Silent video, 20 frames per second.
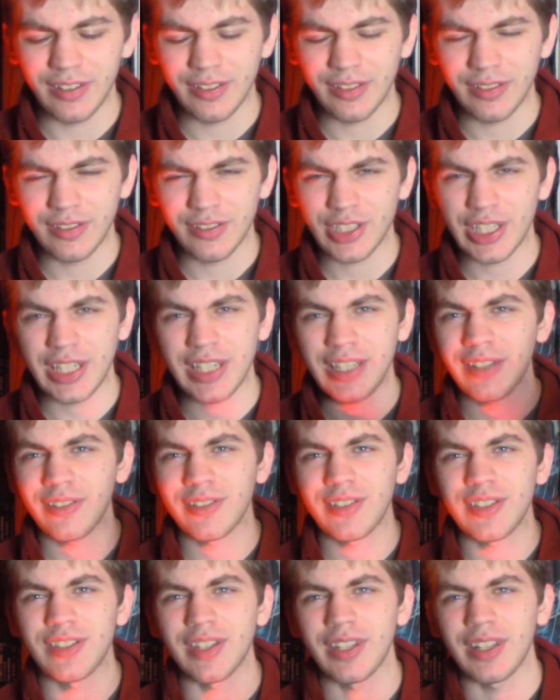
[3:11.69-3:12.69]

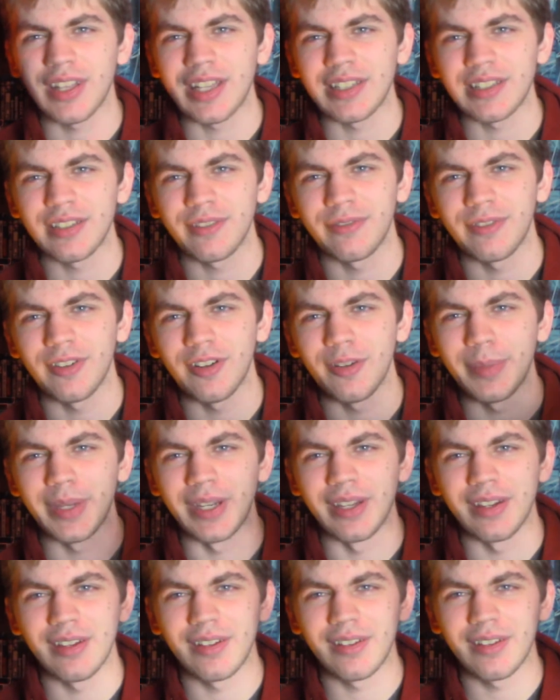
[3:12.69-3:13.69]
Chinatown's just a classic film,
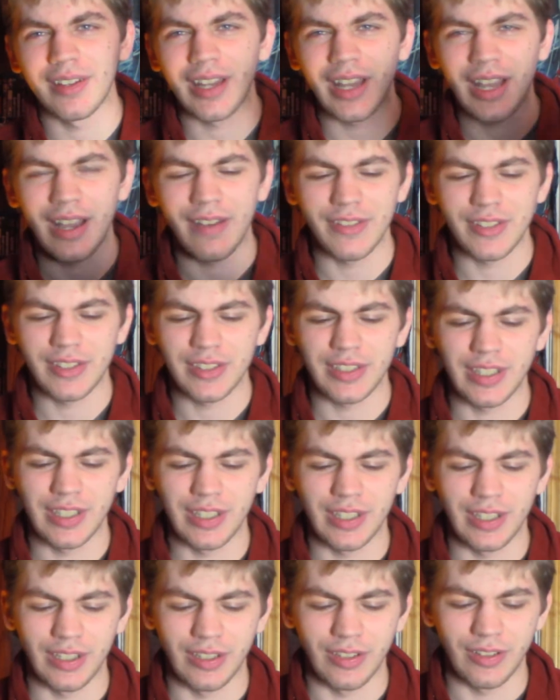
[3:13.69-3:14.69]
and
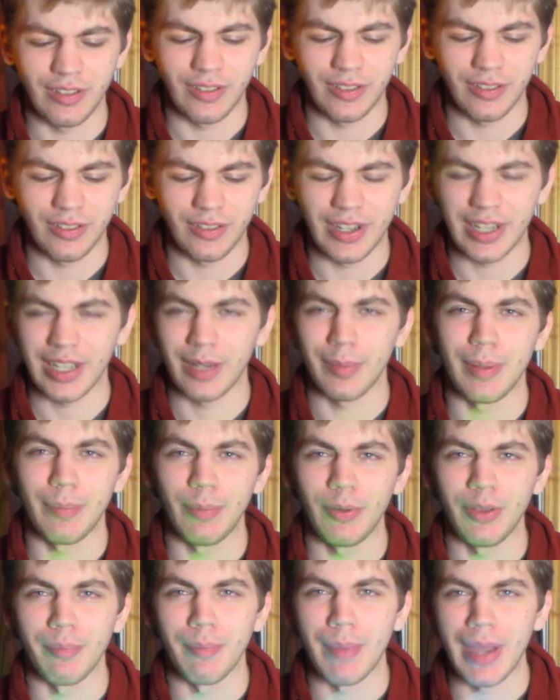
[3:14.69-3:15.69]
obviously you're not going to be
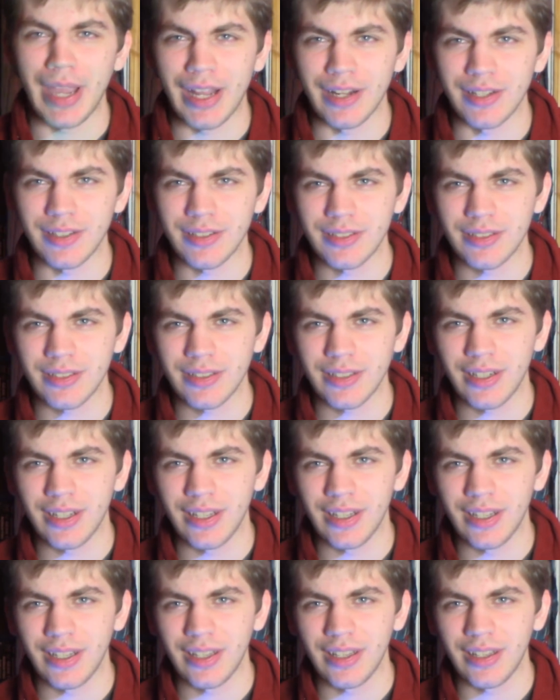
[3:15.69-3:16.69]
able to match
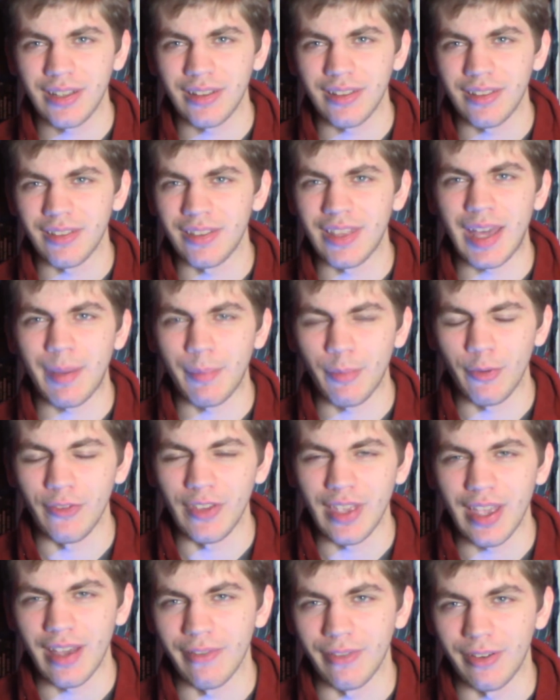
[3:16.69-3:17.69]
that
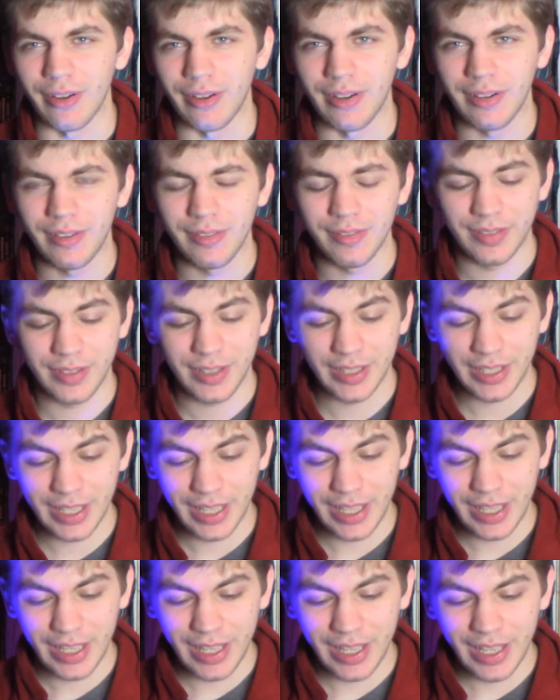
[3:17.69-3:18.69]
movie ever.
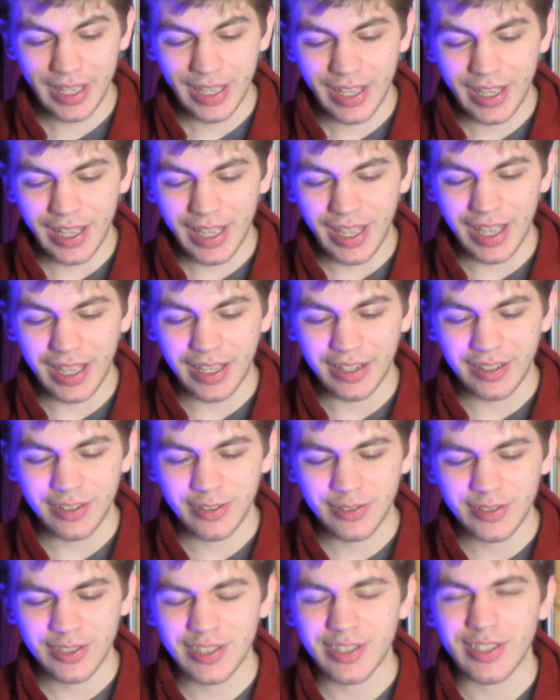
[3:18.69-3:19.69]
And
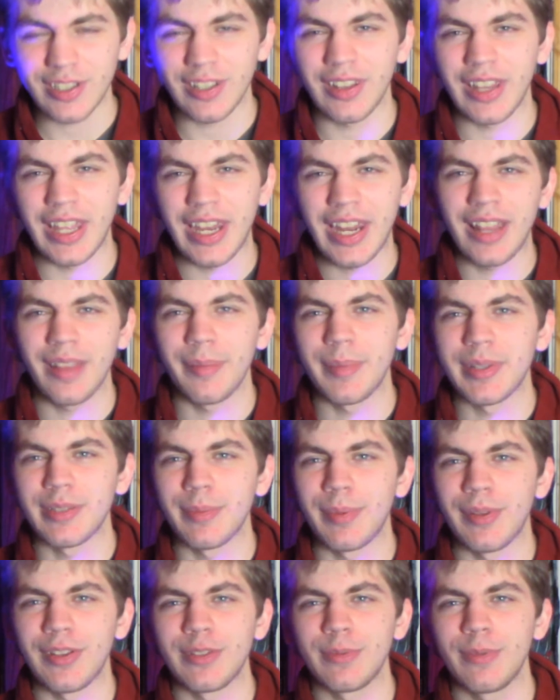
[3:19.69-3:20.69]
there's just a lot of elements
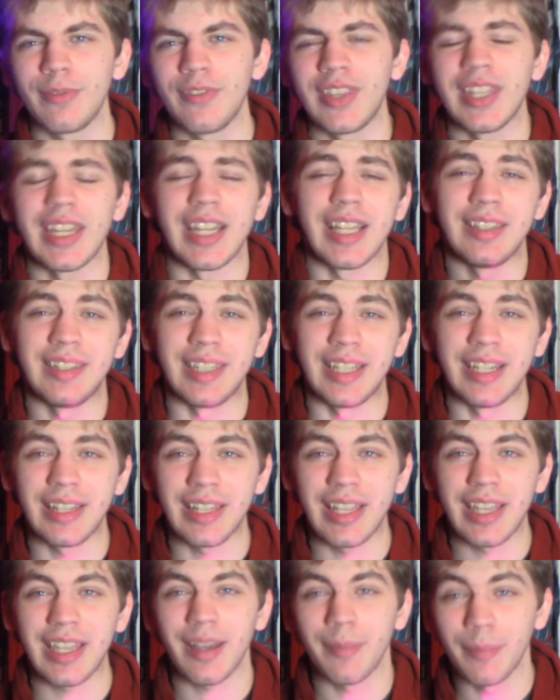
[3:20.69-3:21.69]
about this movie that I didn't
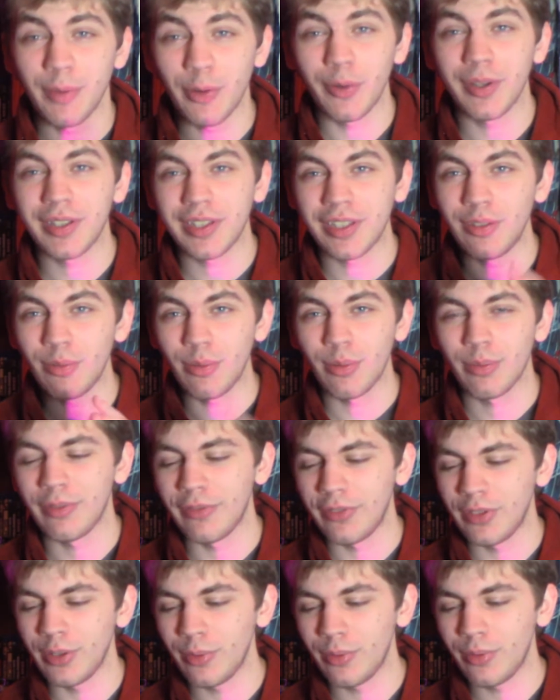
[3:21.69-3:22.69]
like. I'm going to do a
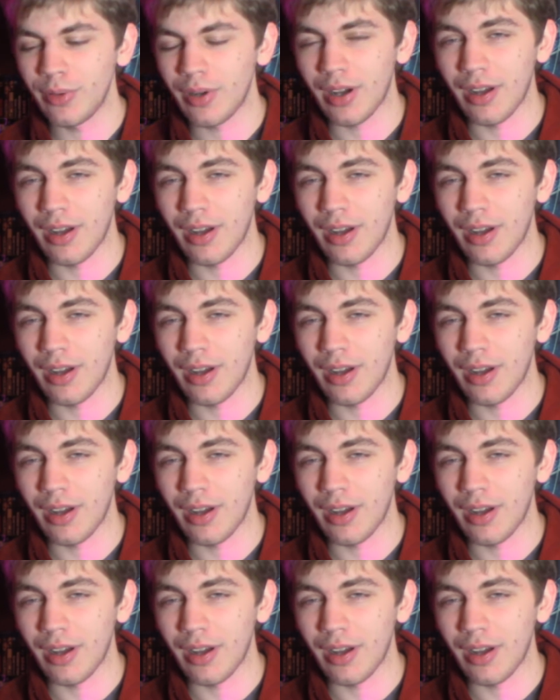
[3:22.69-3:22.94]
review